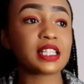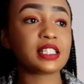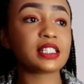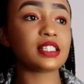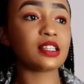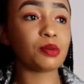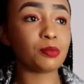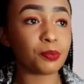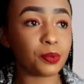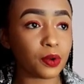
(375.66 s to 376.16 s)

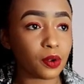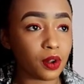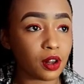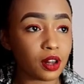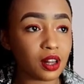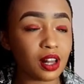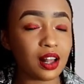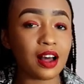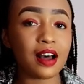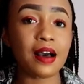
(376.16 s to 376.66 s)

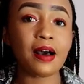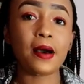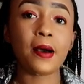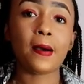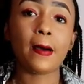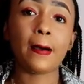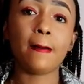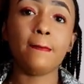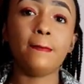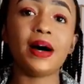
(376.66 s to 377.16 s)
simple,
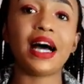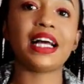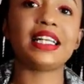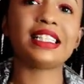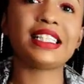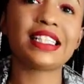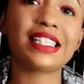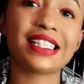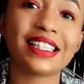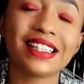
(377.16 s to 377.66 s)

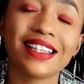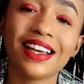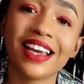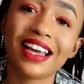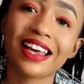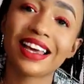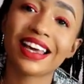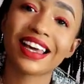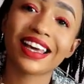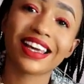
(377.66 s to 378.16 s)
but
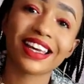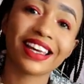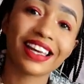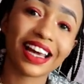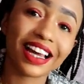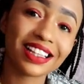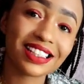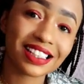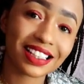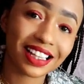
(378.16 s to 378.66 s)

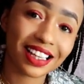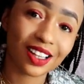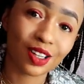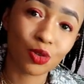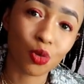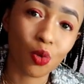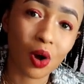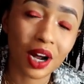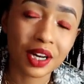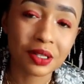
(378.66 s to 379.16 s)
get
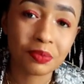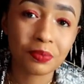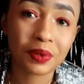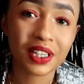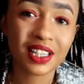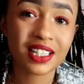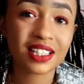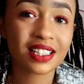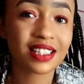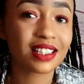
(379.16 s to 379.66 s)
in one
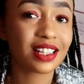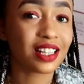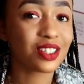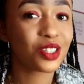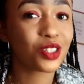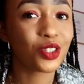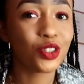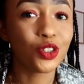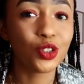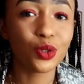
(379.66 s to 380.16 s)
piece
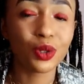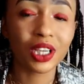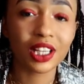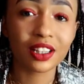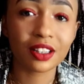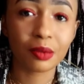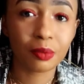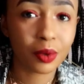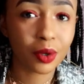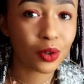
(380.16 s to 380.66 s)
that's doing
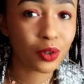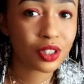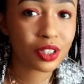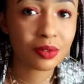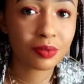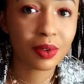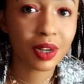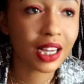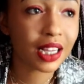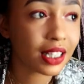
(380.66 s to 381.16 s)
the most,
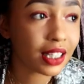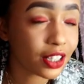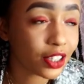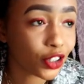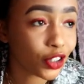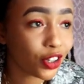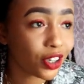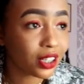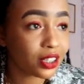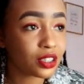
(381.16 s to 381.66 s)
man, and
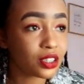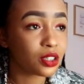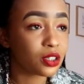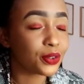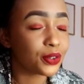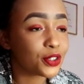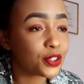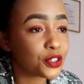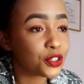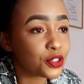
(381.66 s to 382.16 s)
you're going to
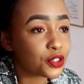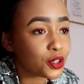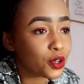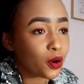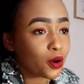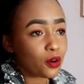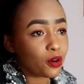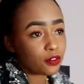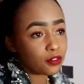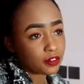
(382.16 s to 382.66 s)
look
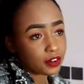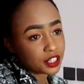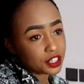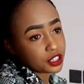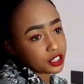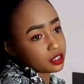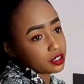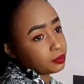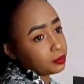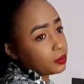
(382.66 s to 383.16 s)
so
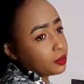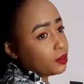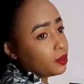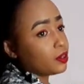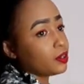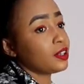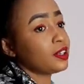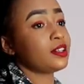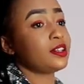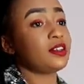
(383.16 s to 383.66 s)
fashionable.